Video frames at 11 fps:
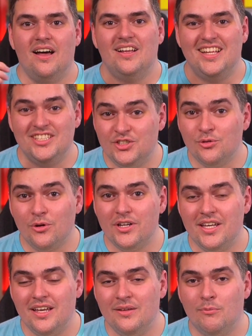
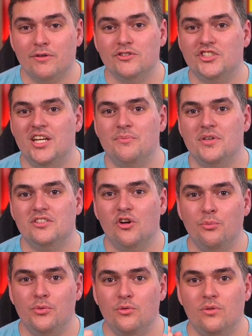enjoy Marvel Champions.
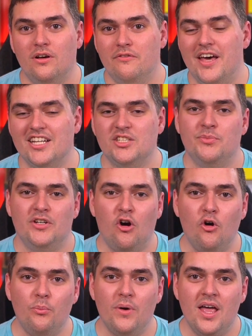Hope you love X-Men.
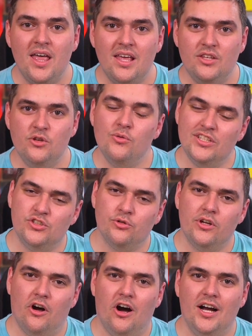Hope you enjoy
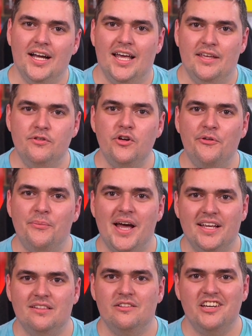Hawkeye. If you go back
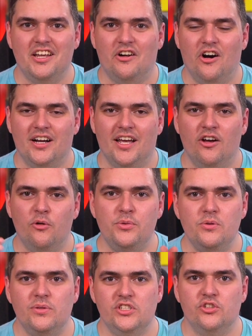and look at Hawkeye, I hope
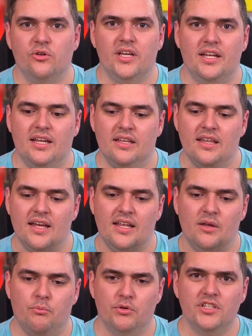you enjoy it and that
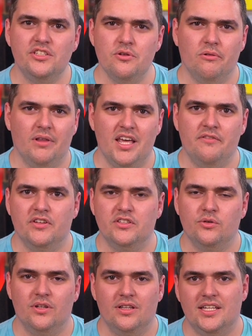it breathes new life
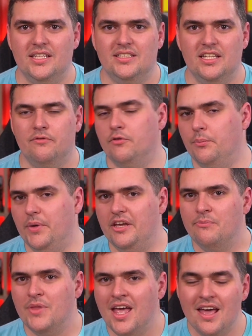into it like it did for me.
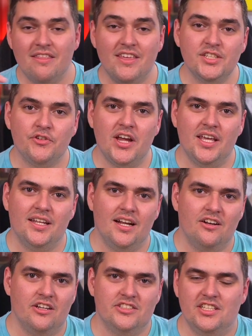Thanks for hanging out,
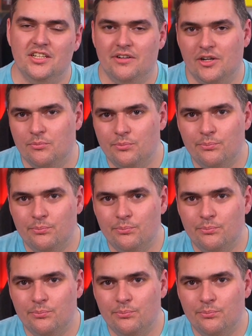and I'll see you around.